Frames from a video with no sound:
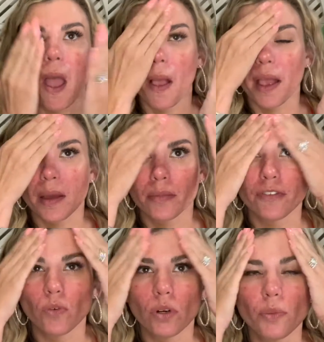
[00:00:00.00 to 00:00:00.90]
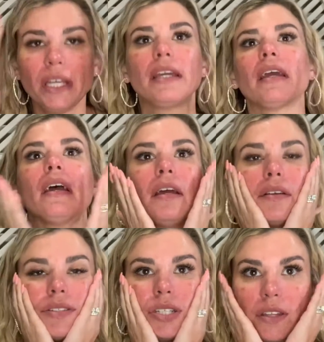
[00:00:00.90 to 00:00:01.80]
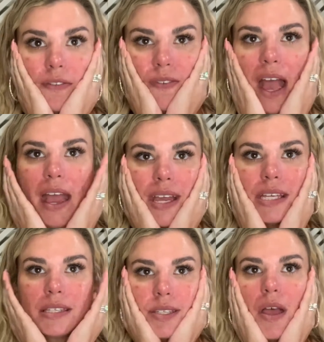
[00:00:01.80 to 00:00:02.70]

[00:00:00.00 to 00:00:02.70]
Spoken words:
And before we get to the face,